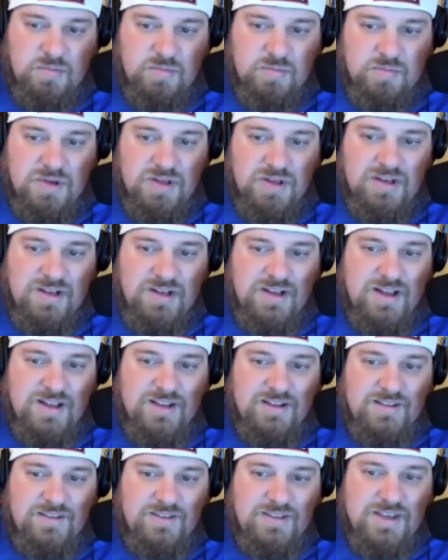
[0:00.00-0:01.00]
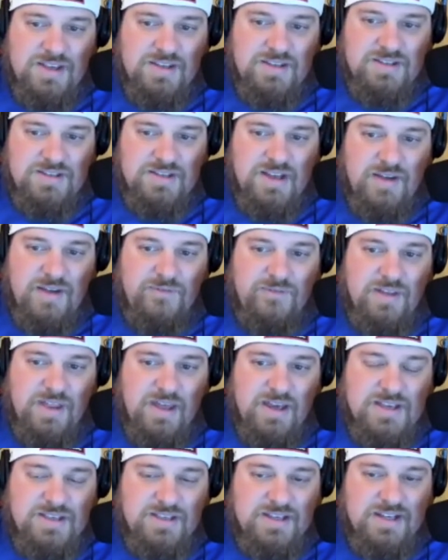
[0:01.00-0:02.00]
But this, I feel
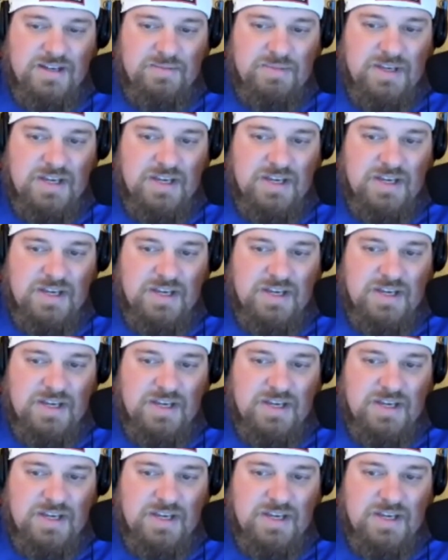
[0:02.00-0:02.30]
like, is going to be